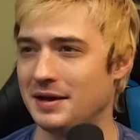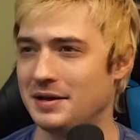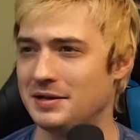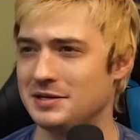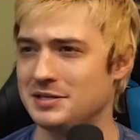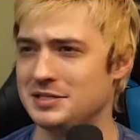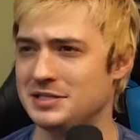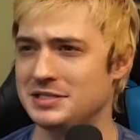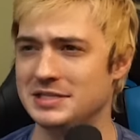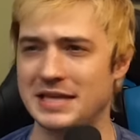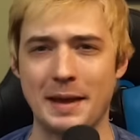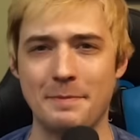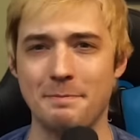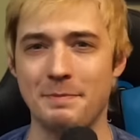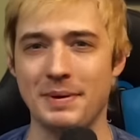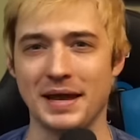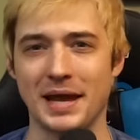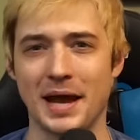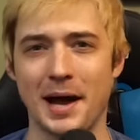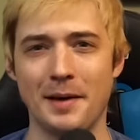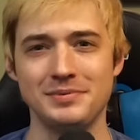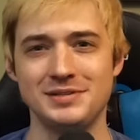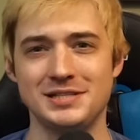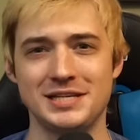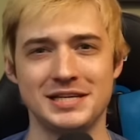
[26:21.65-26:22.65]

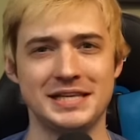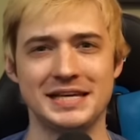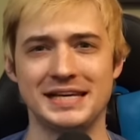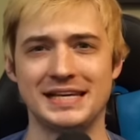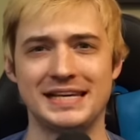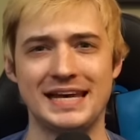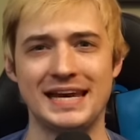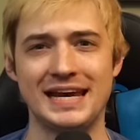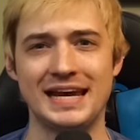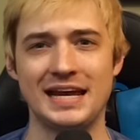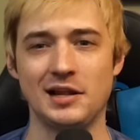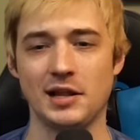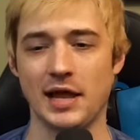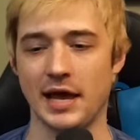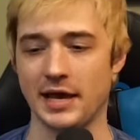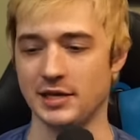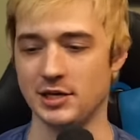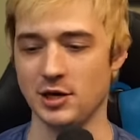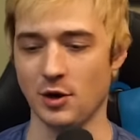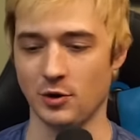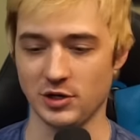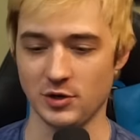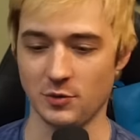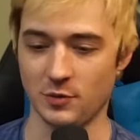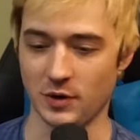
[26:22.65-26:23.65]
stepping up to the kid like,
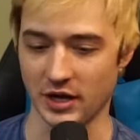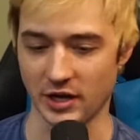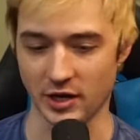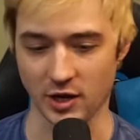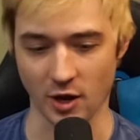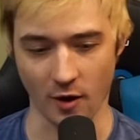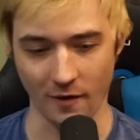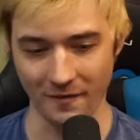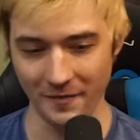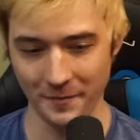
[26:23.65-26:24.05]
yo, you wanna go?